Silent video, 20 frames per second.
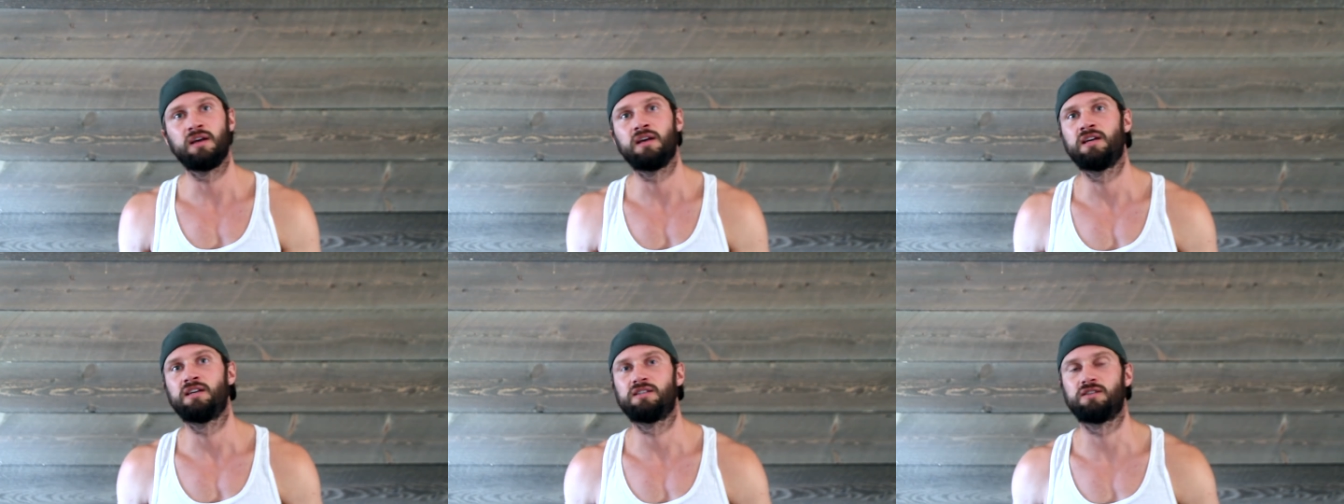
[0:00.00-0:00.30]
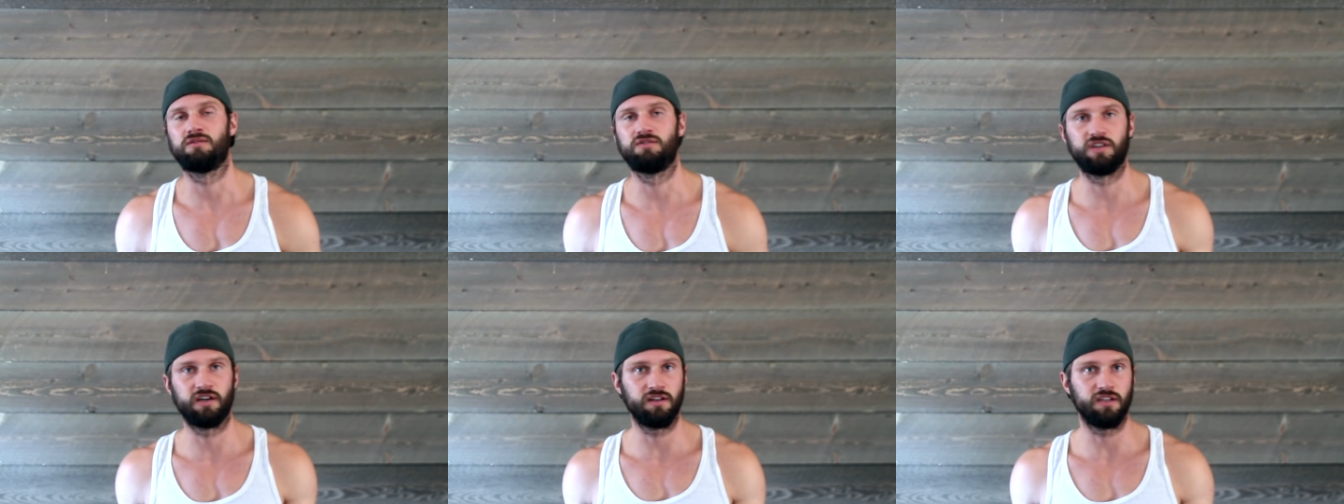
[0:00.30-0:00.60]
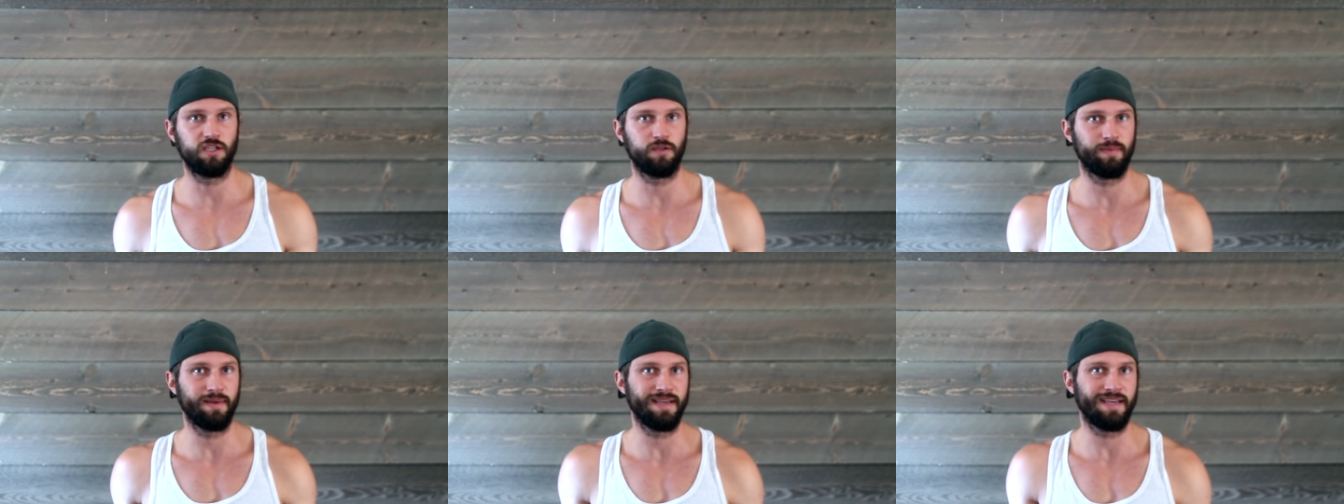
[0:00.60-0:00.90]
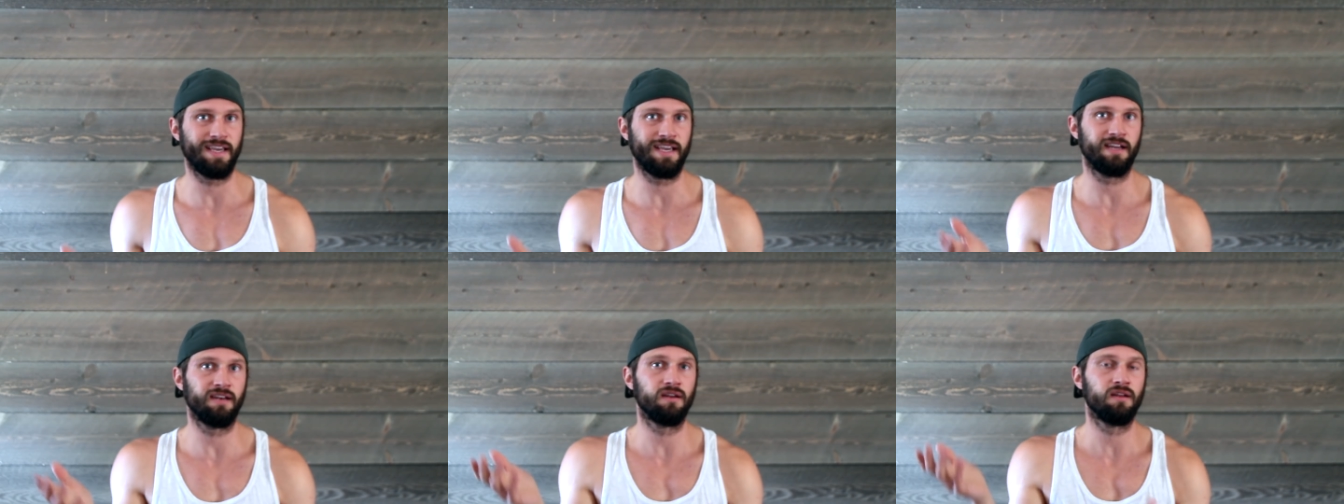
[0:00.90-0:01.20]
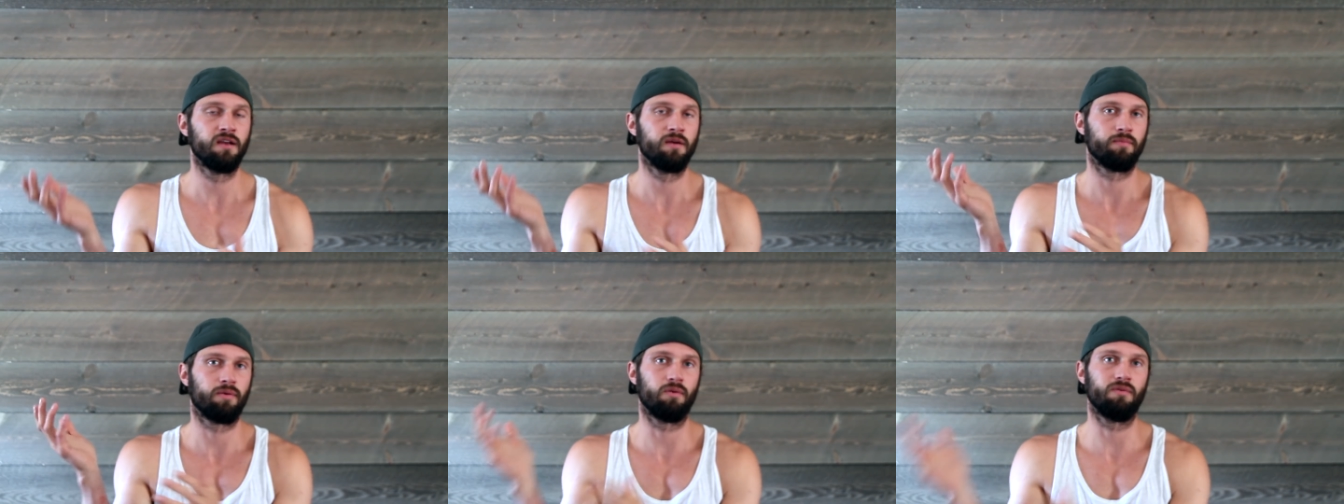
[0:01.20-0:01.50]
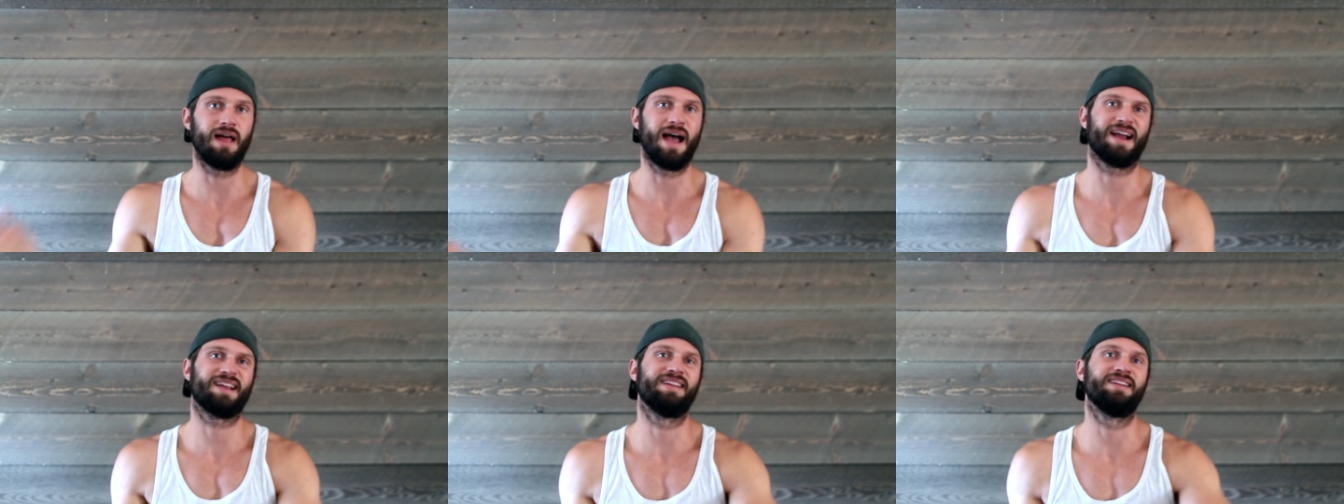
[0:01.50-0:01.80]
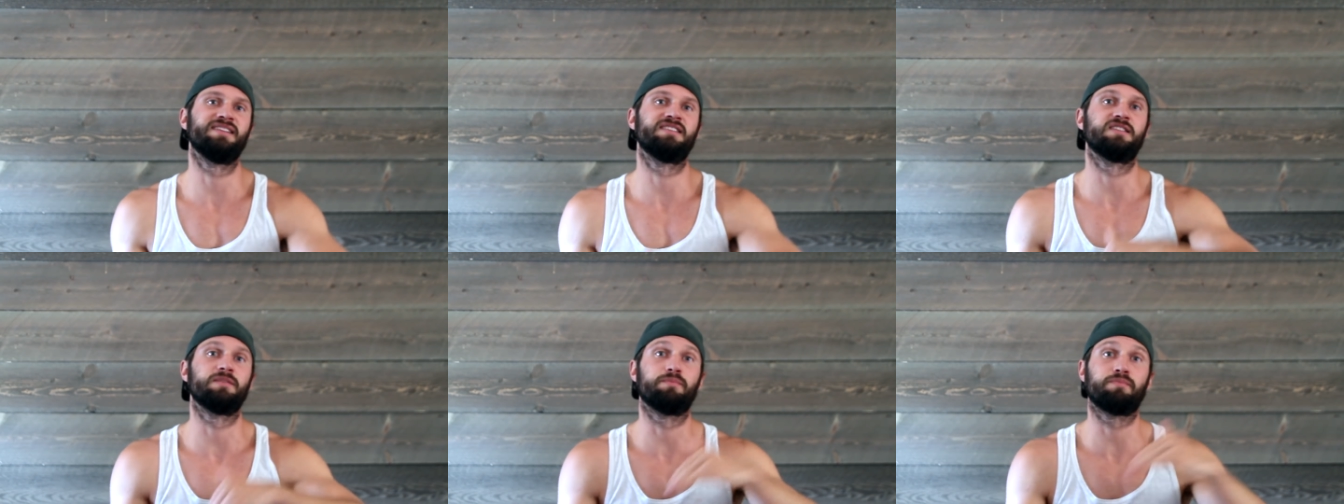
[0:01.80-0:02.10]
So generally speaking,
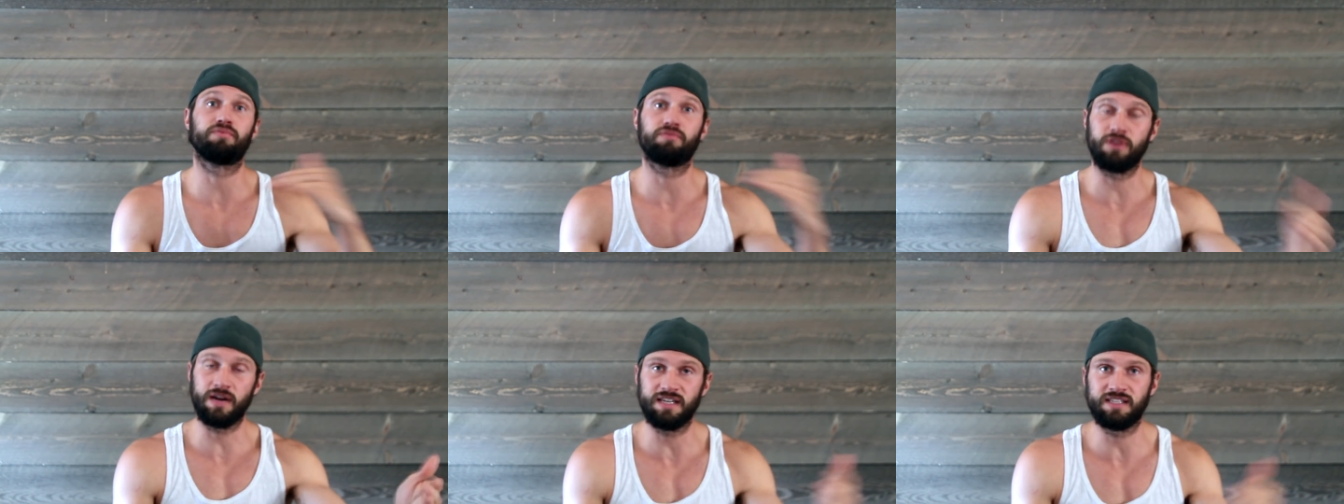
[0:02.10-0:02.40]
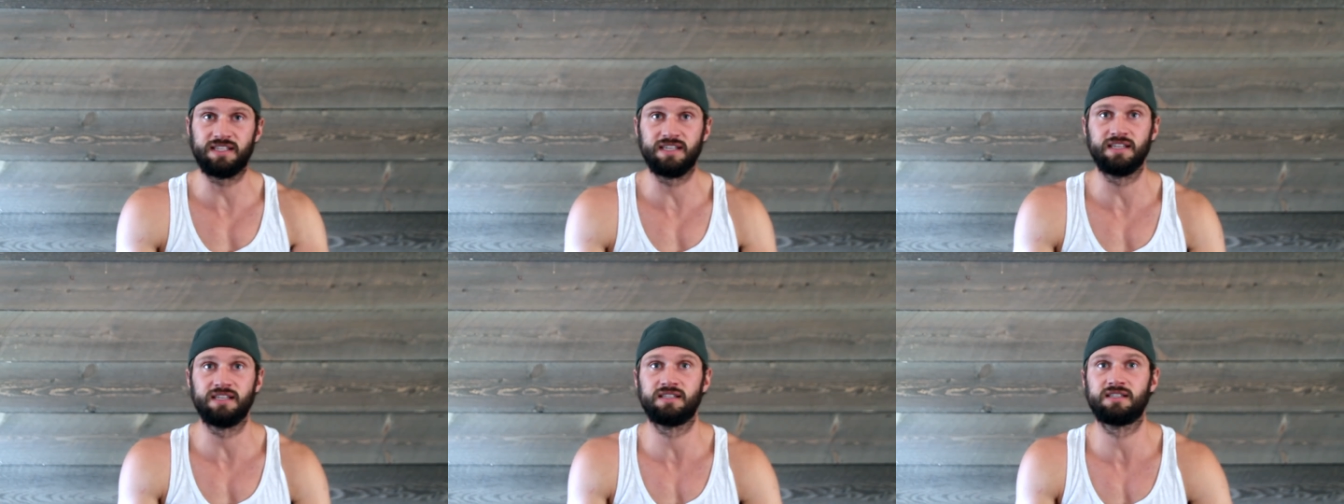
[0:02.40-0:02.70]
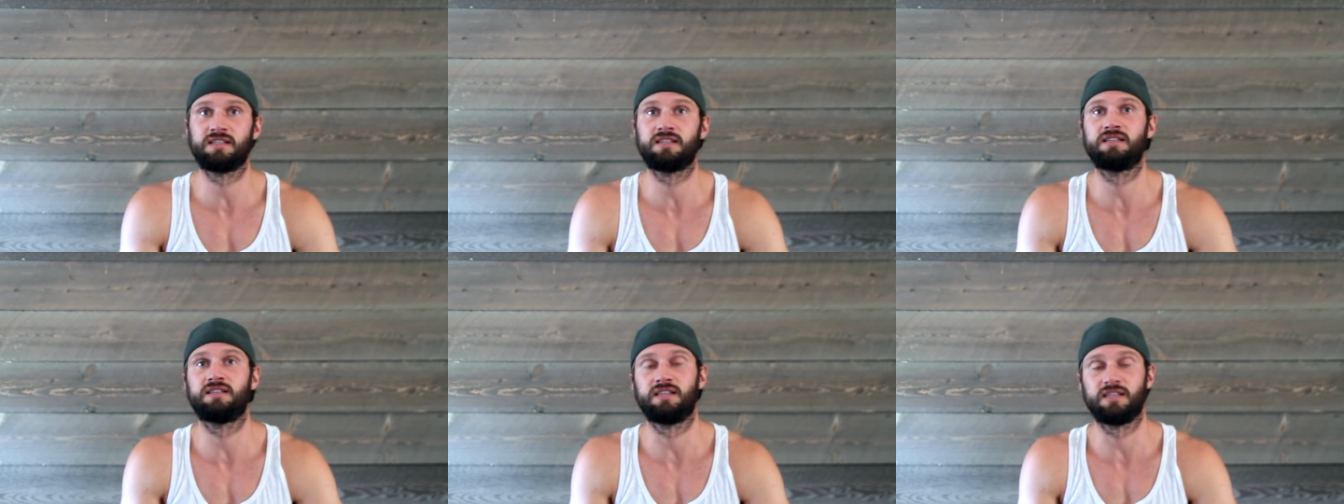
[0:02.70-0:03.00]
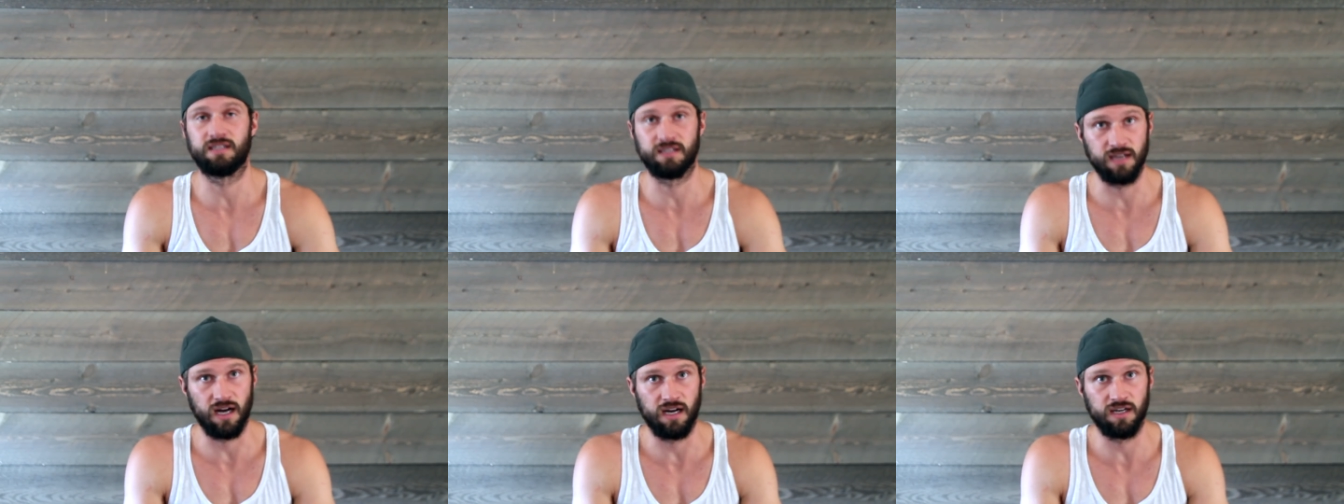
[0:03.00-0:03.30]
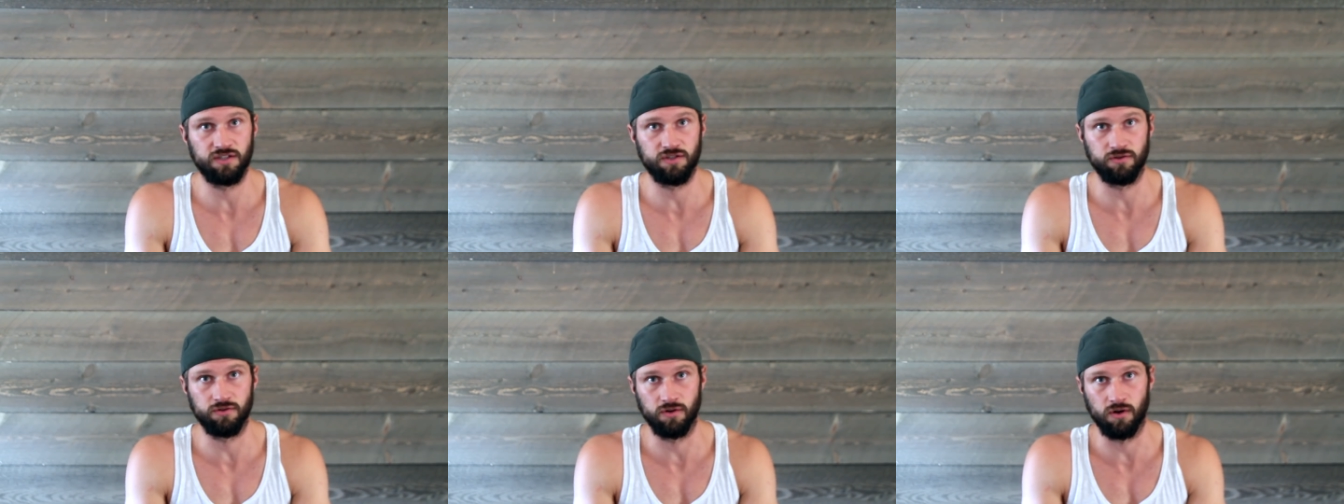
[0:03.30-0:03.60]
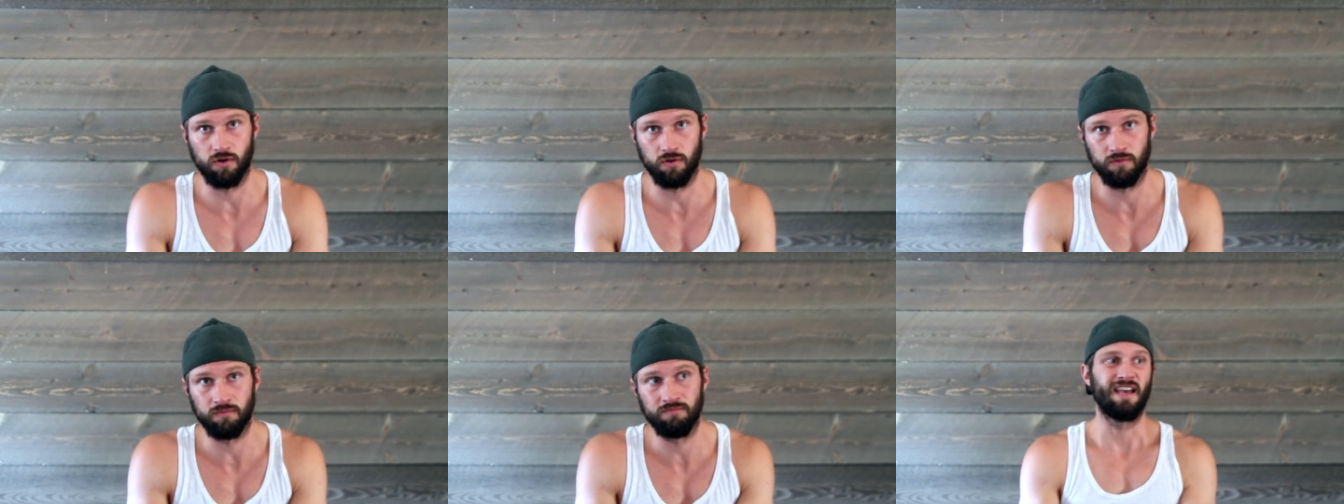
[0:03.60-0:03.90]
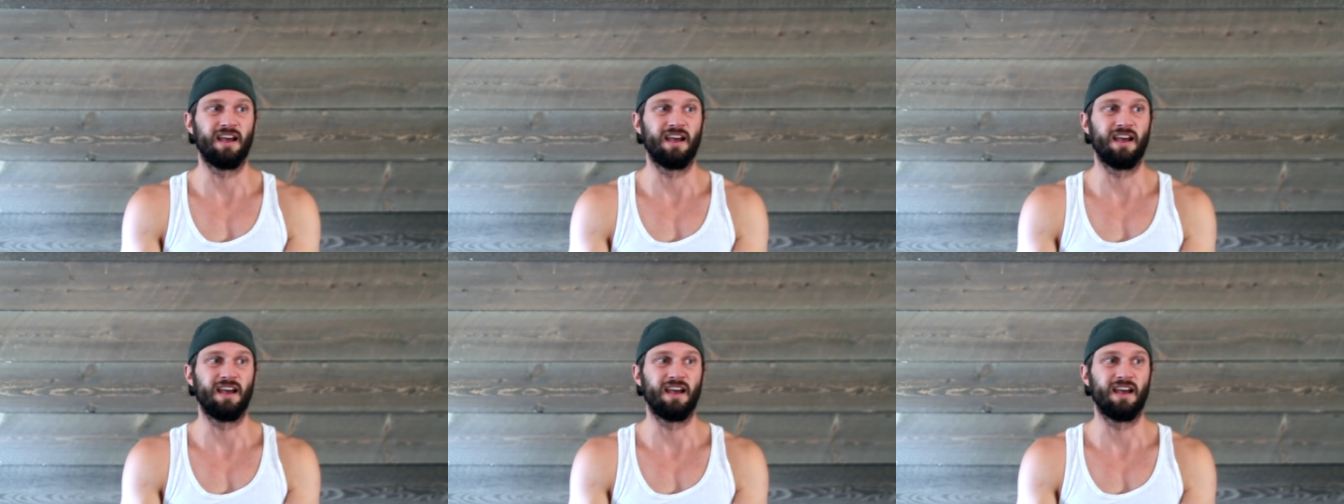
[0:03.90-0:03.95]
prolactin suppresses testosterone testosterone.